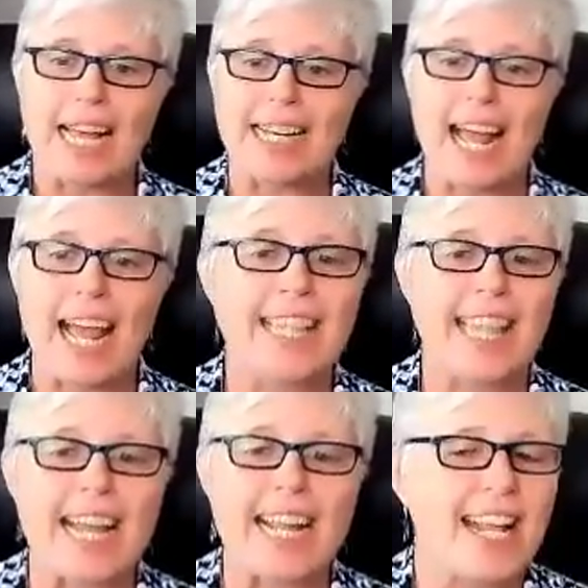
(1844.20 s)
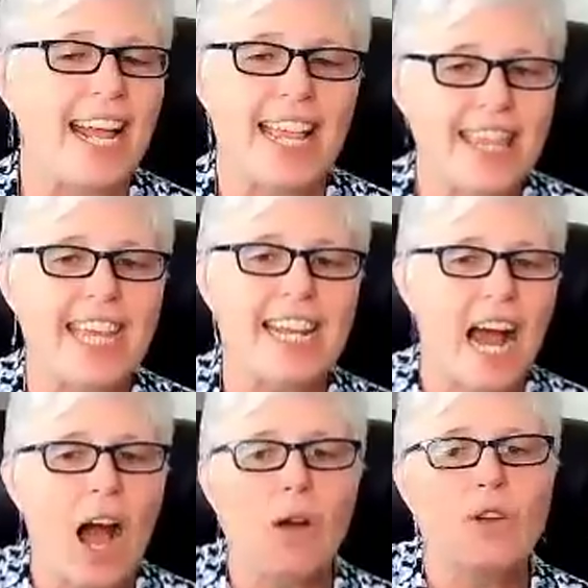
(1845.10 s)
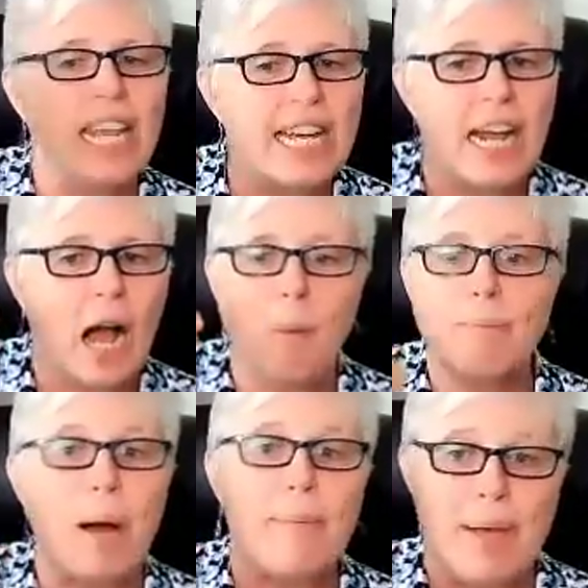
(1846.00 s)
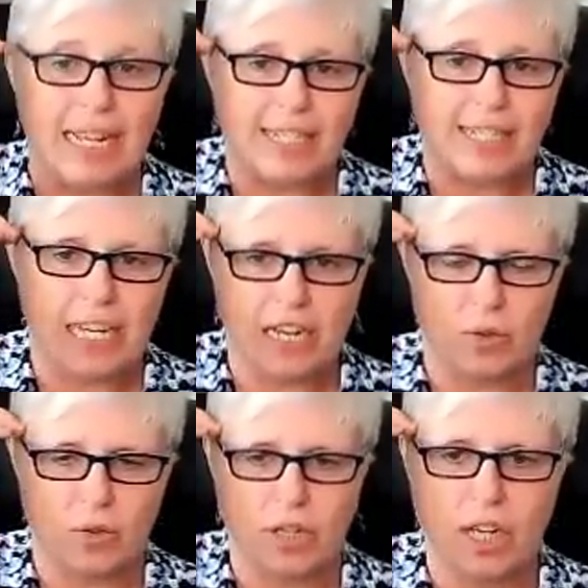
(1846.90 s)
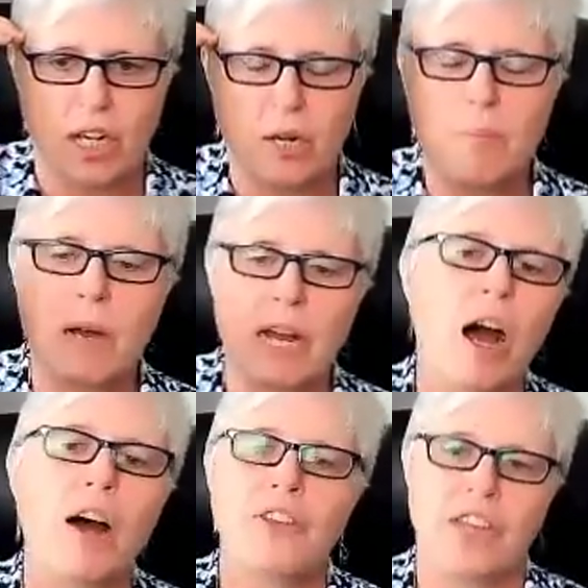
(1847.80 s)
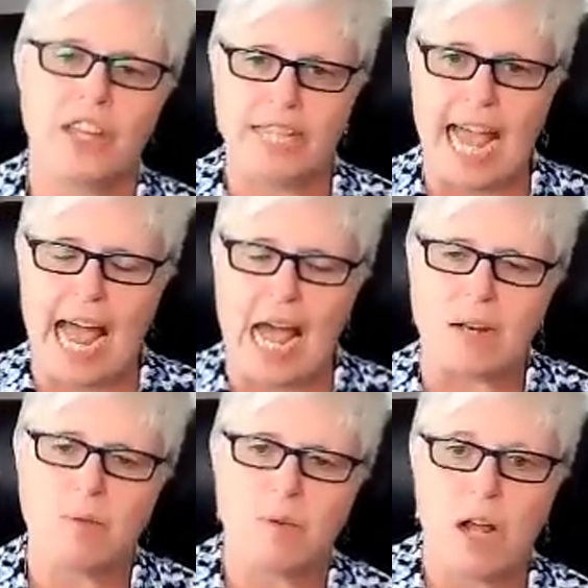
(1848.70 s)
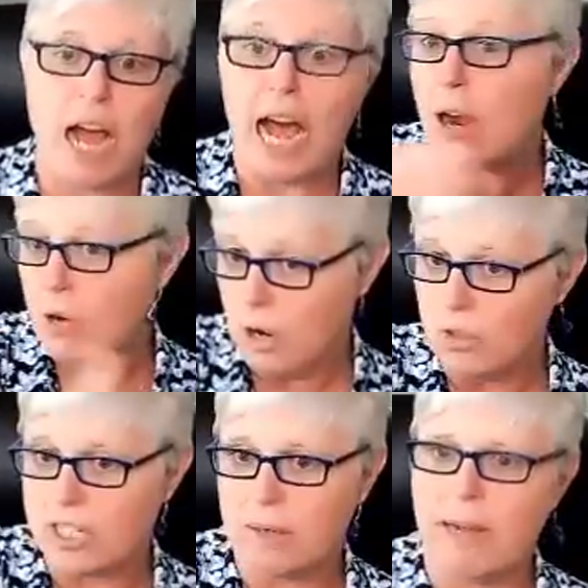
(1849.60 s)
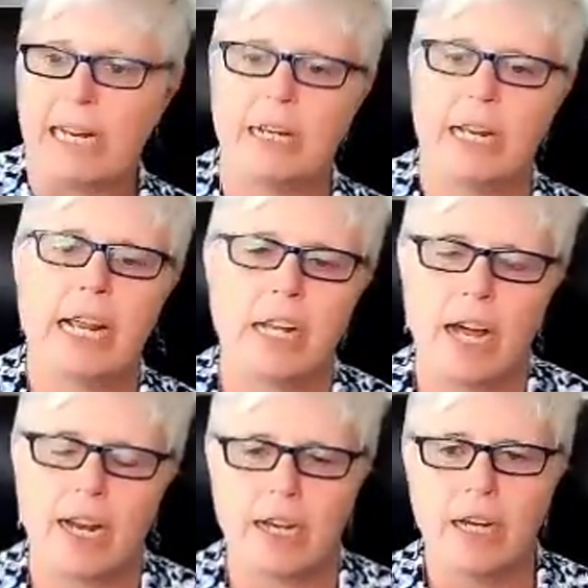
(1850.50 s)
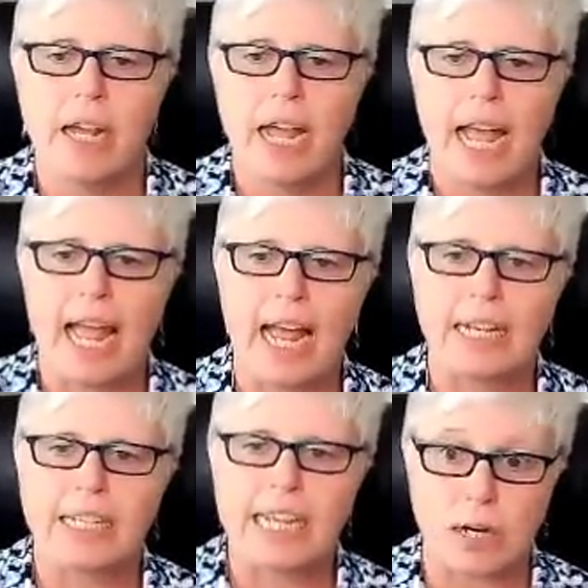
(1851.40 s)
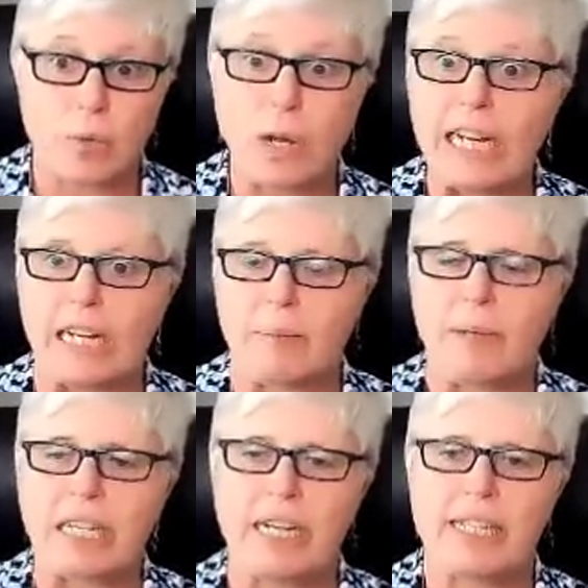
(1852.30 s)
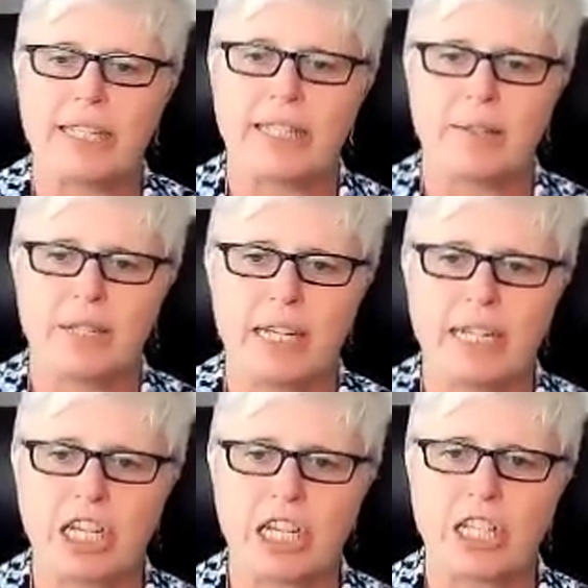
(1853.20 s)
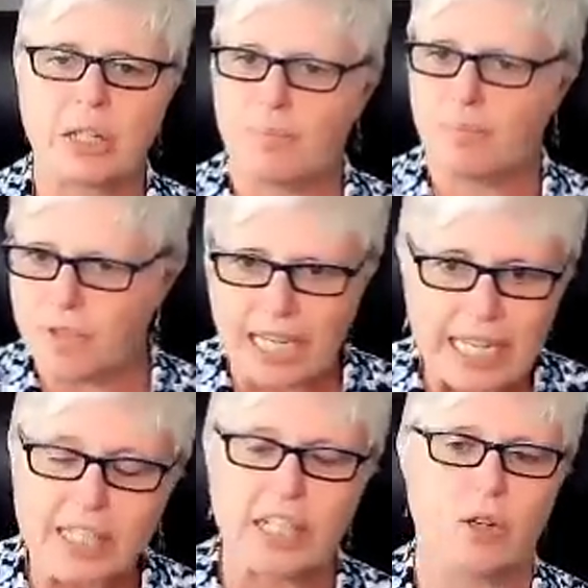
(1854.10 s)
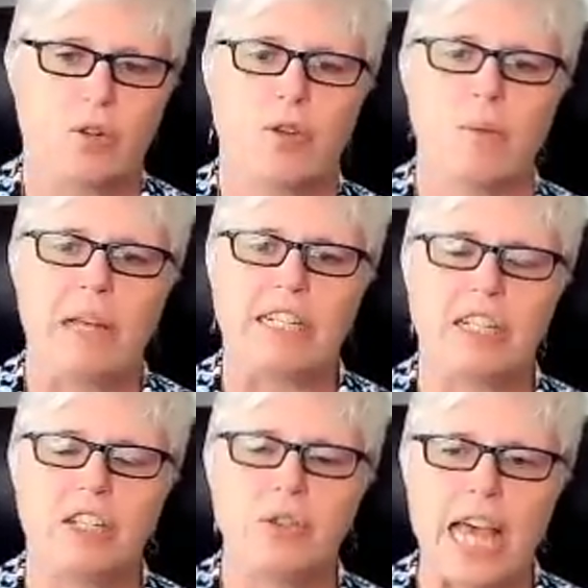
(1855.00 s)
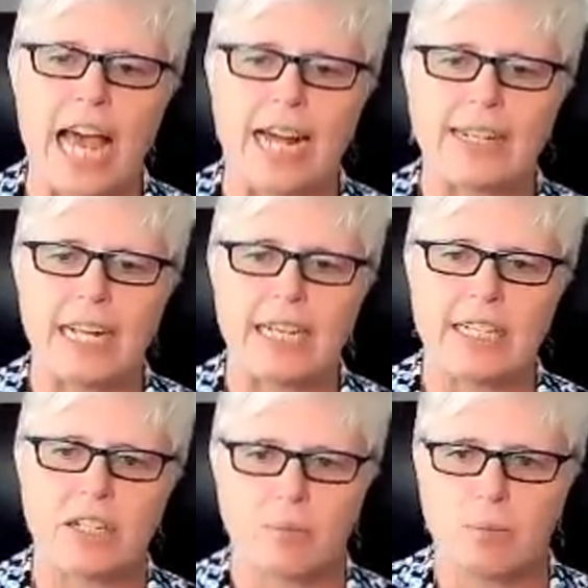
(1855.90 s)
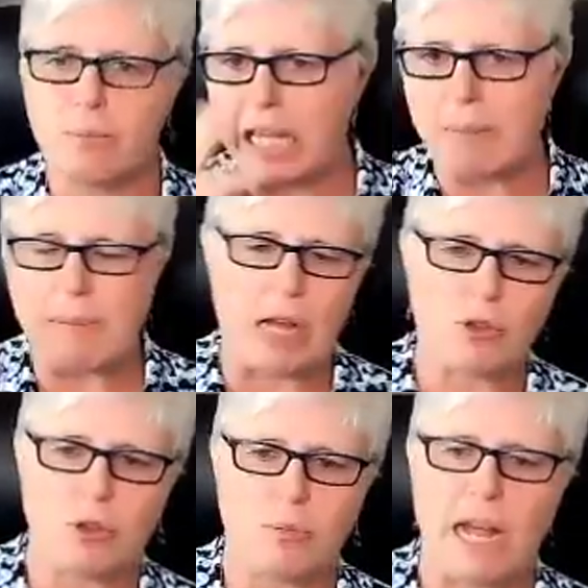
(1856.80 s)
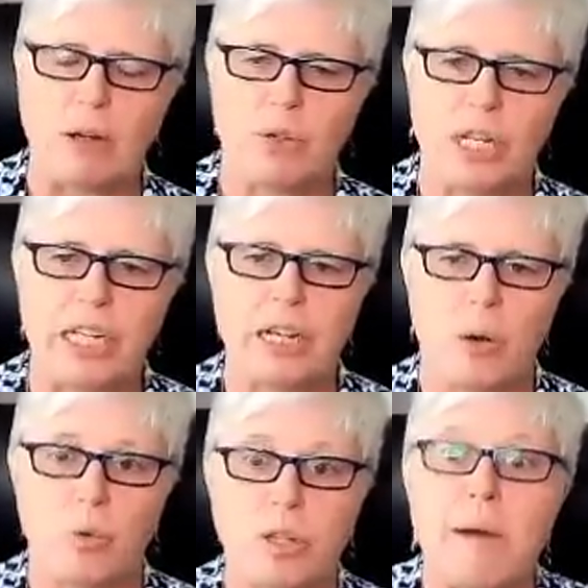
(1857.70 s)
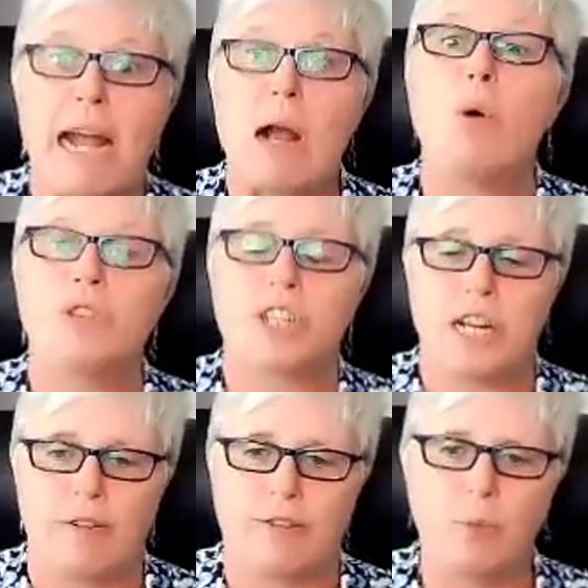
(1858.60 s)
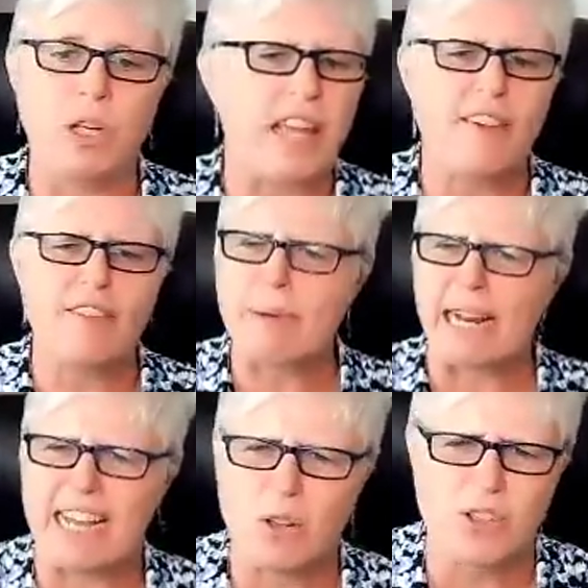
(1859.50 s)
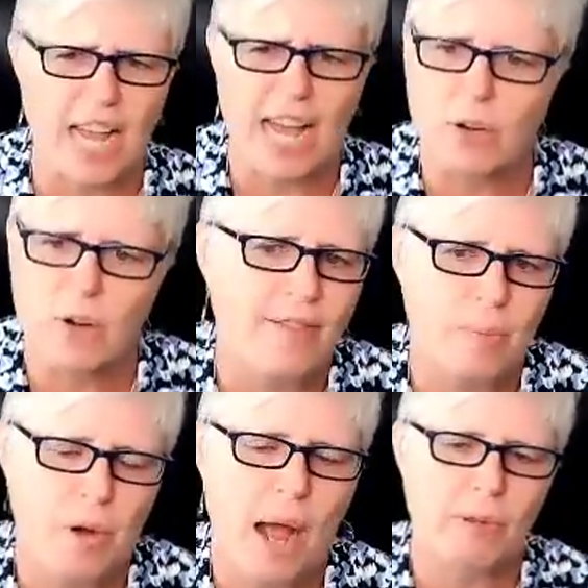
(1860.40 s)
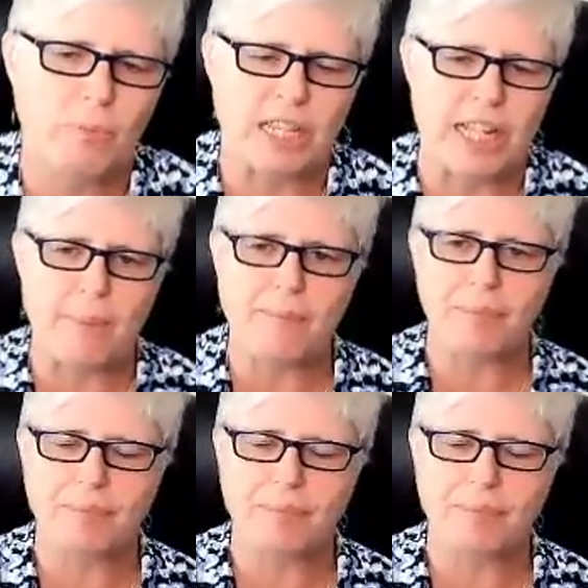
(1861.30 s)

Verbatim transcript: and and right. then and then I'll get I'll bypass the ego. But other right. than that, I'll go to somebody like Lana and get a reading because it's just easier for me to do that than to Mickey Mouse with my own ego, with my own stuff. Right. With everybody else, I don't have a problem with that.